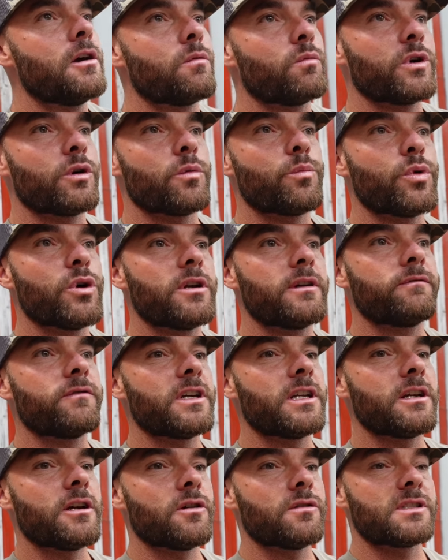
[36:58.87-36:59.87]
we were putting
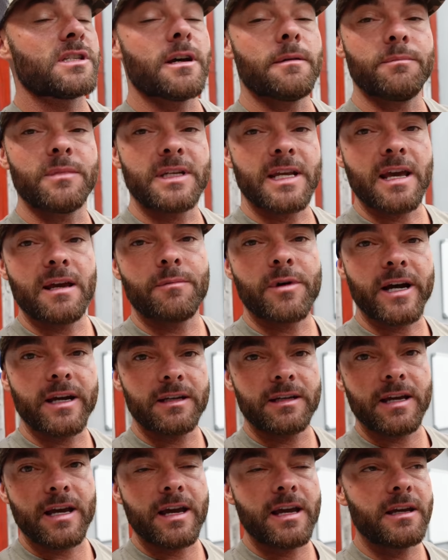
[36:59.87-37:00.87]
videos up day by
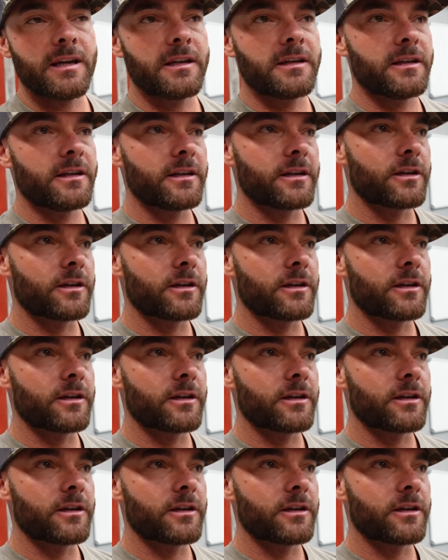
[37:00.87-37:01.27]
day and it